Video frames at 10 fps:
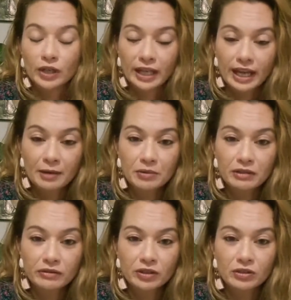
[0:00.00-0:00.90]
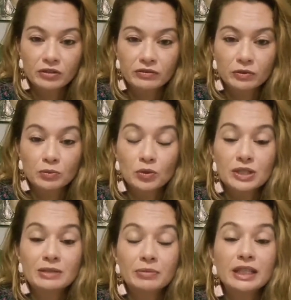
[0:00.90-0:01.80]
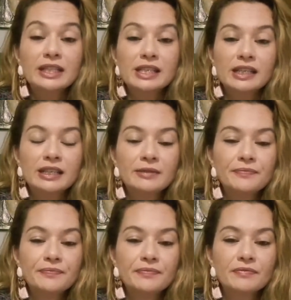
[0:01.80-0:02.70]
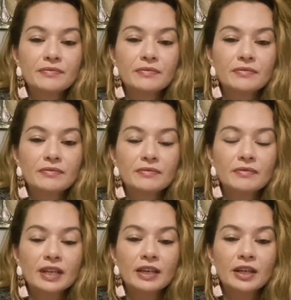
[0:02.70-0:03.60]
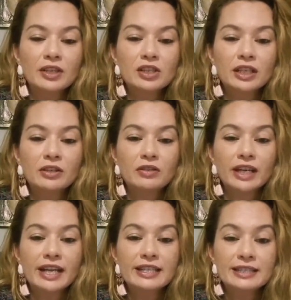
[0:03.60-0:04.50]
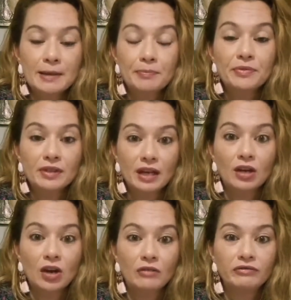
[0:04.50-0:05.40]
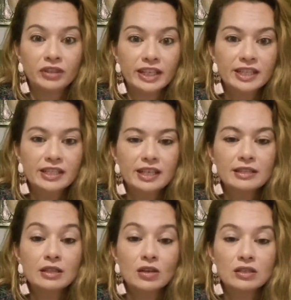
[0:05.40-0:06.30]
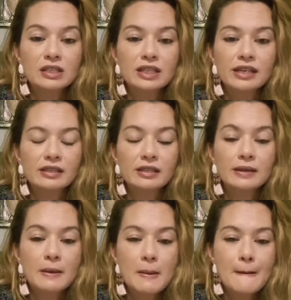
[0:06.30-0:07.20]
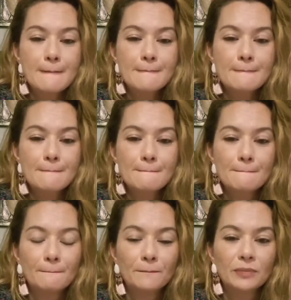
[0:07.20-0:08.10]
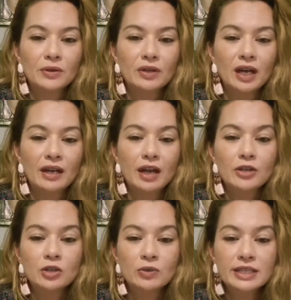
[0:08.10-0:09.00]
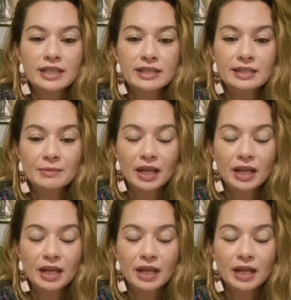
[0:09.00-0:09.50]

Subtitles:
what it can be for you, for more stability, and actually create a conflict that is long-standing. All right? I do want to say to some